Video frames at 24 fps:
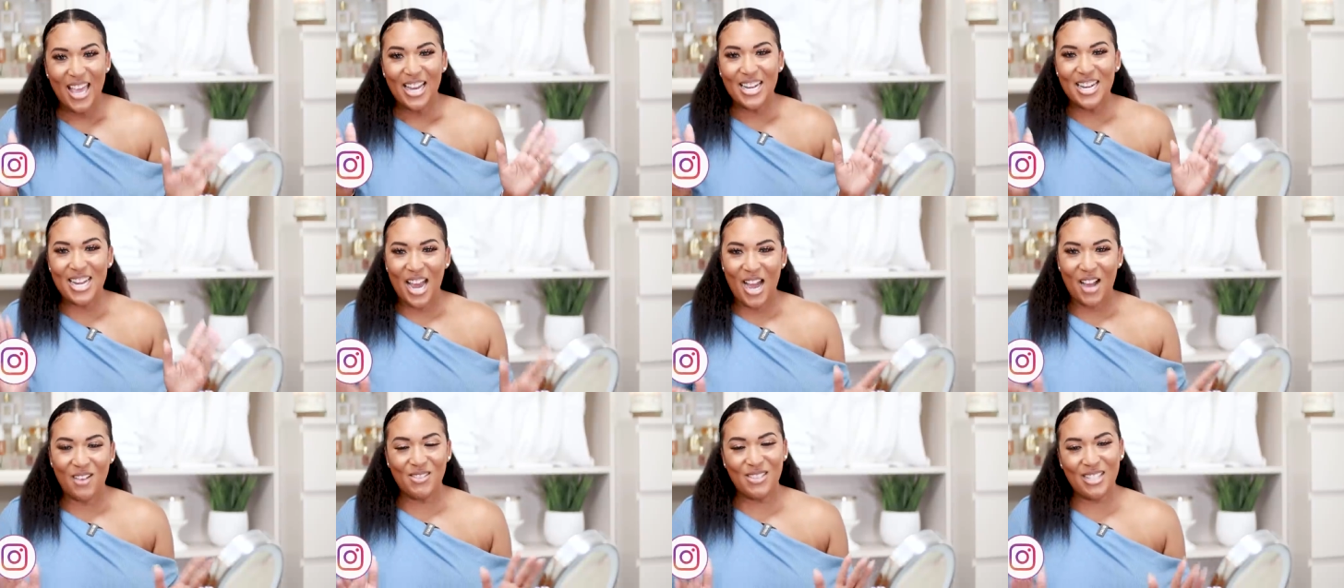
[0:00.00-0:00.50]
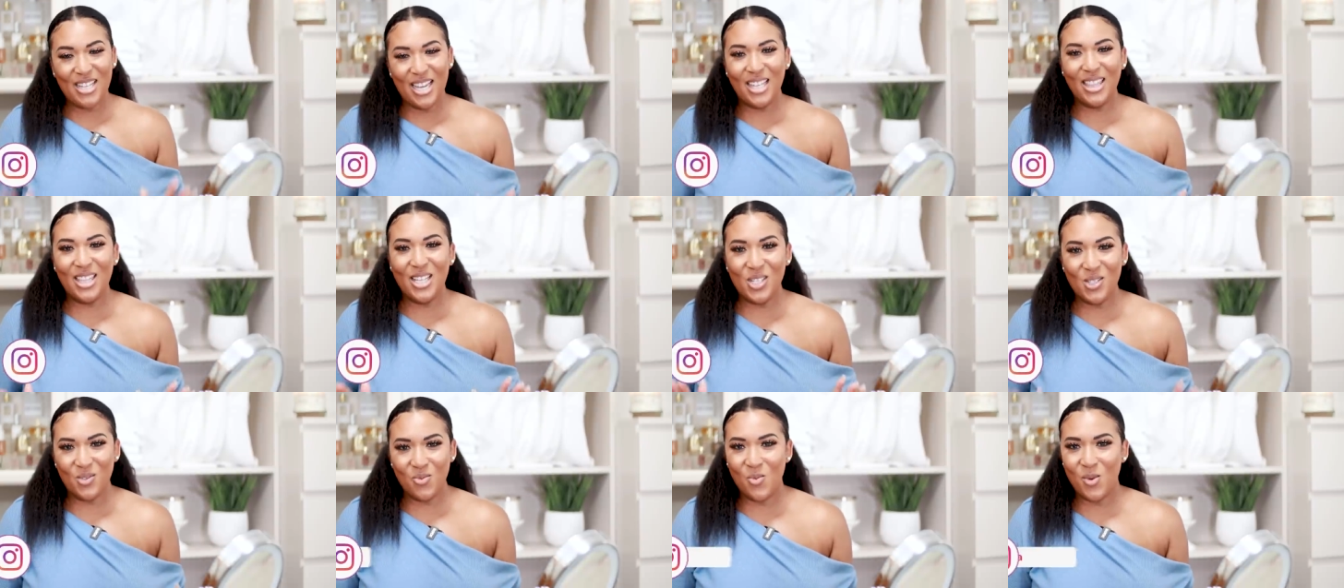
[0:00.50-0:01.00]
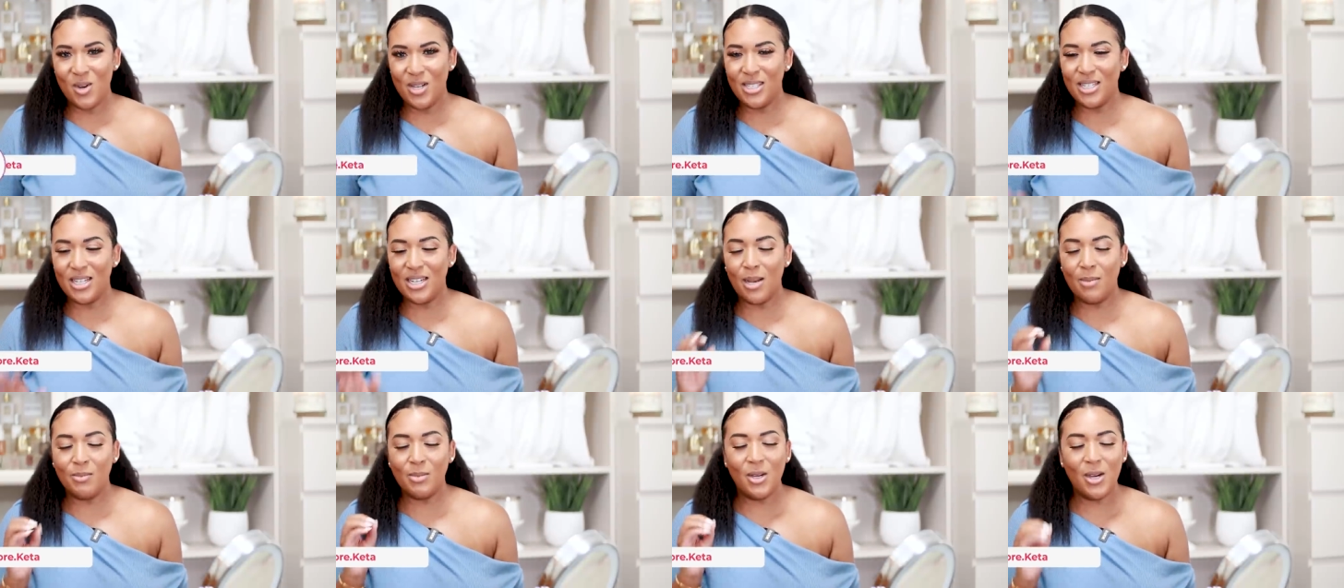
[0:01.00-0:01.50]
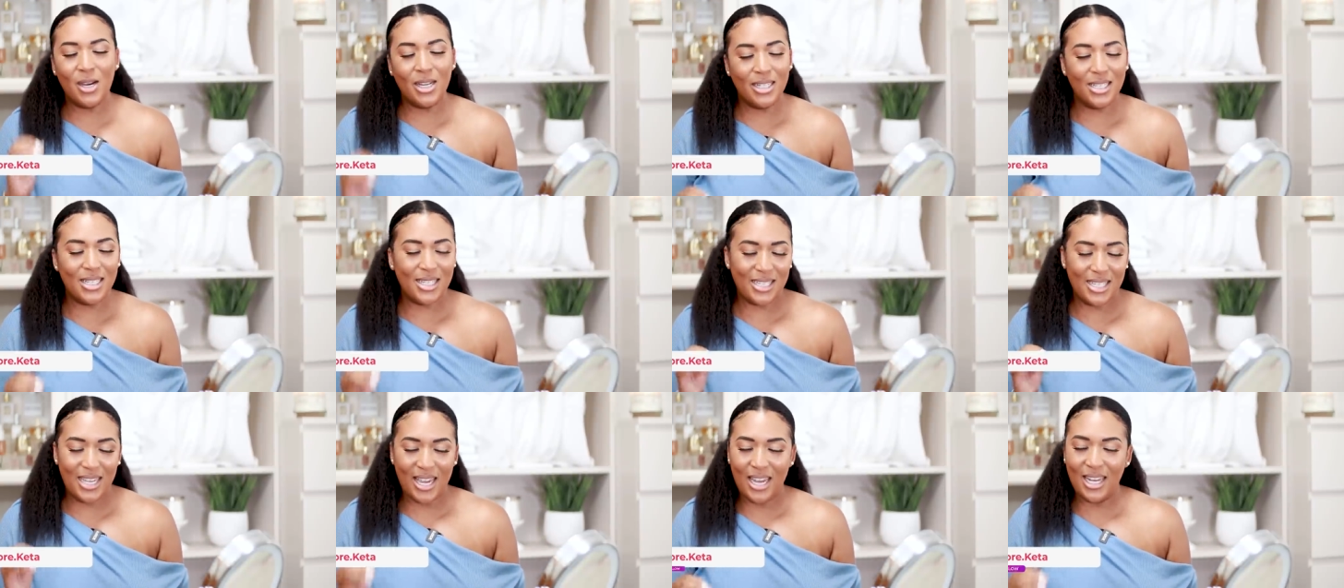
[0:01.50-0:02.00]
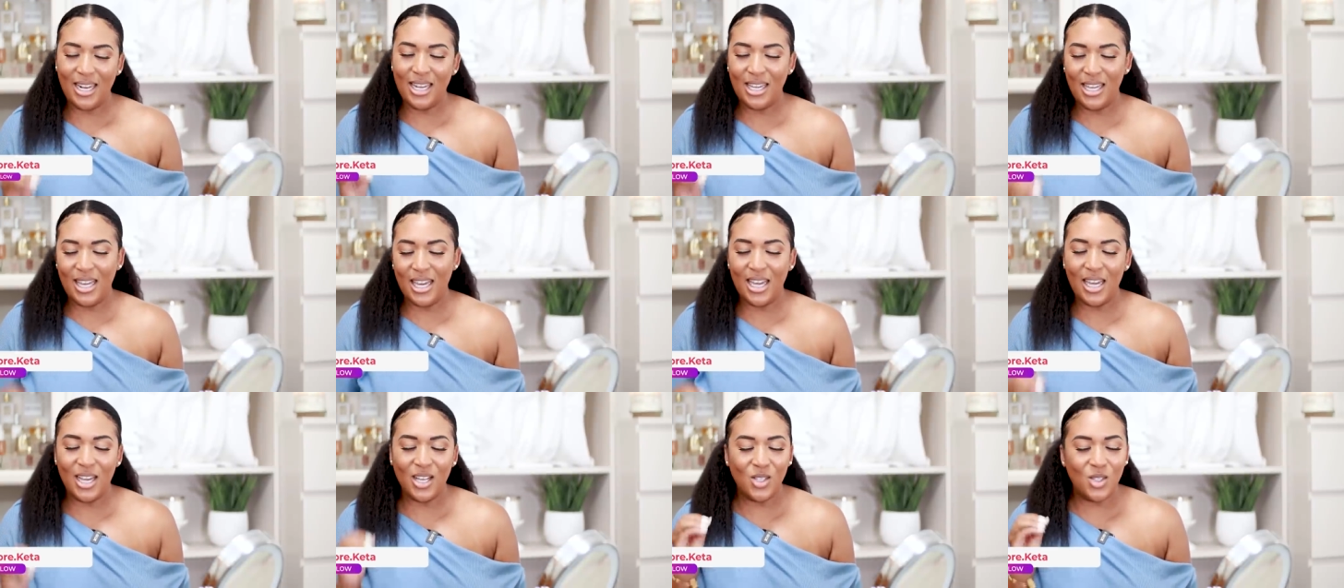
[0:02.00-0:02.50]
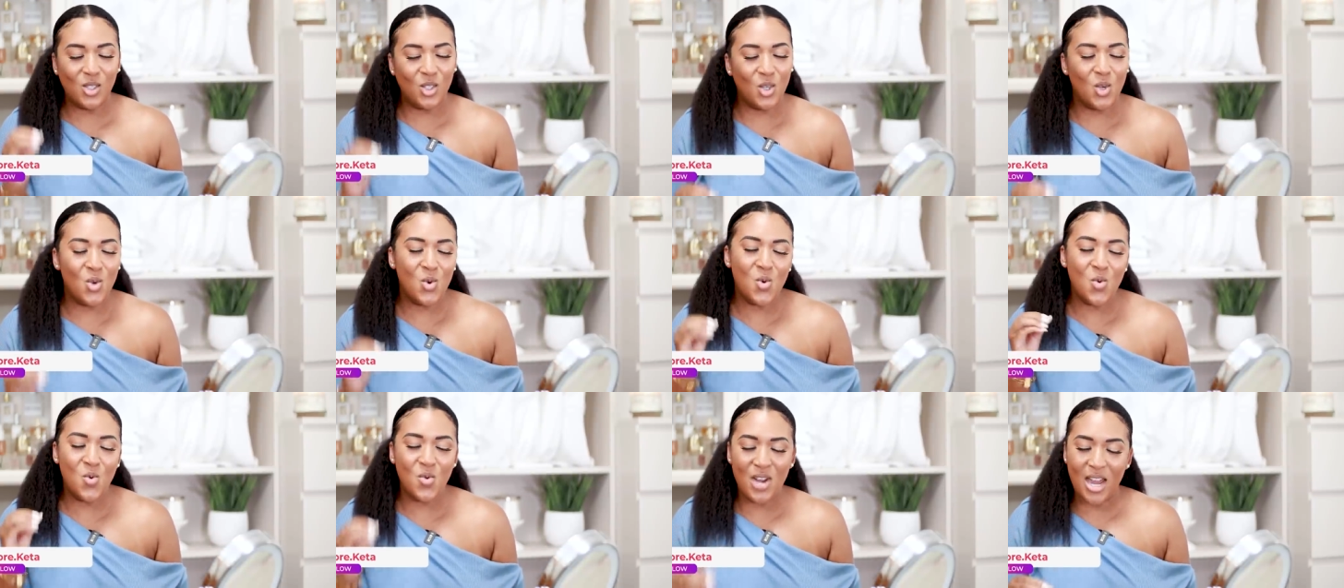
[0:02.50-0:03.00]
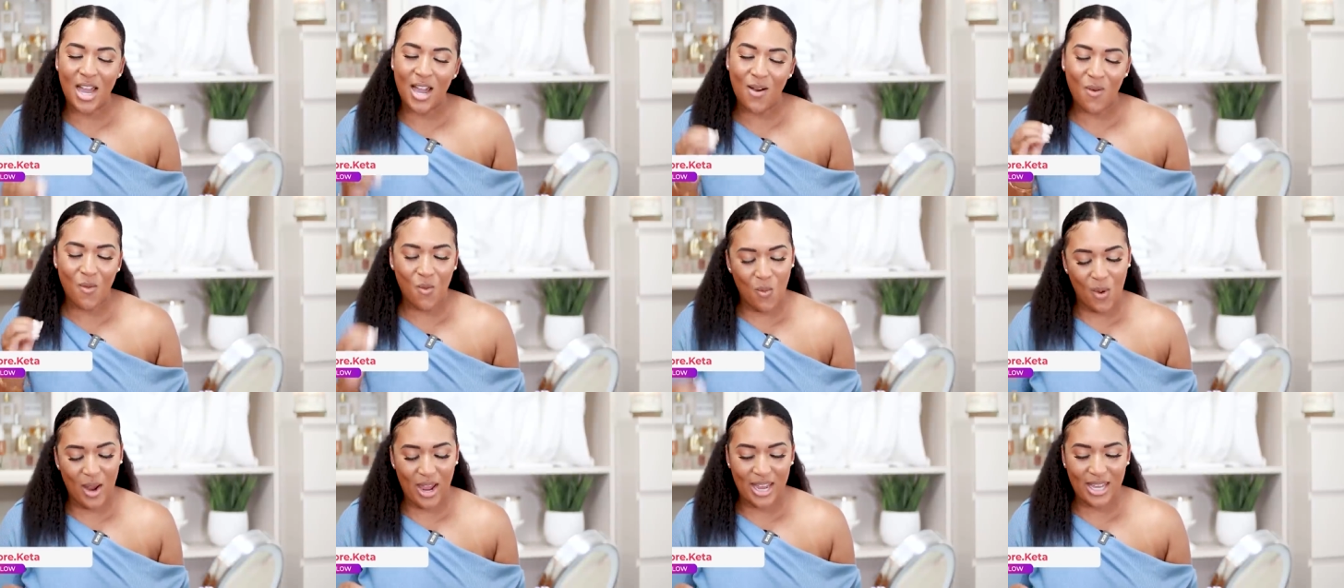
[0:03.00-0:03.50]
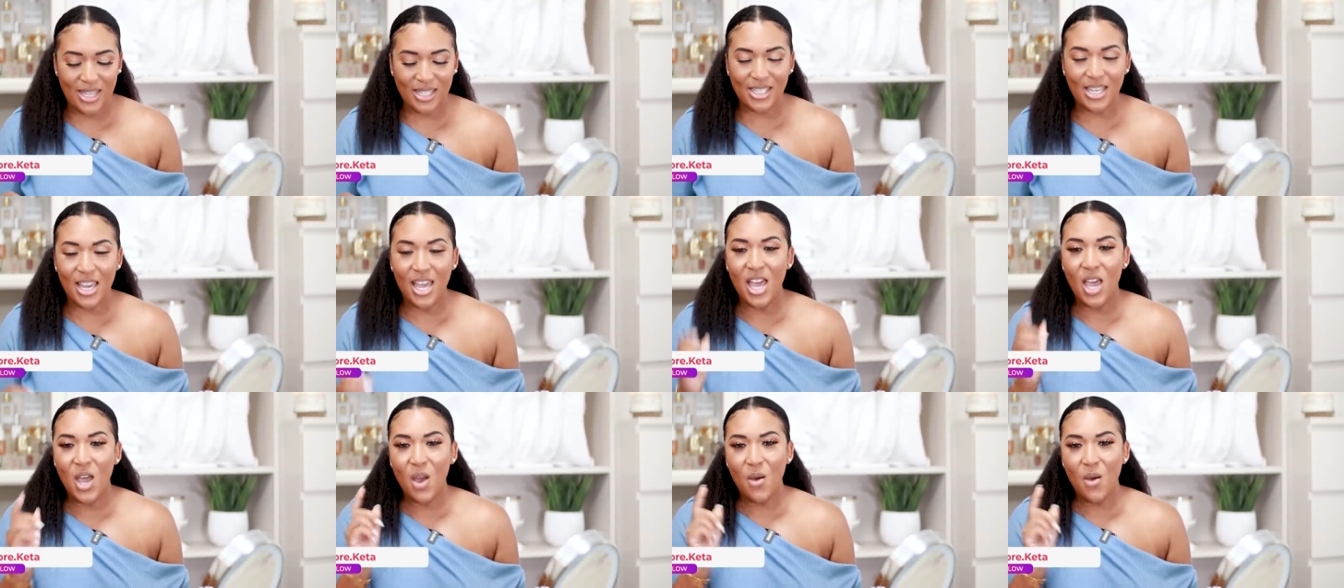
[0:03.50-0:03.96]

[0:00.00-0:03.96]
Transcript: Now, I've said this once and I'm gonna say it again. Do not wait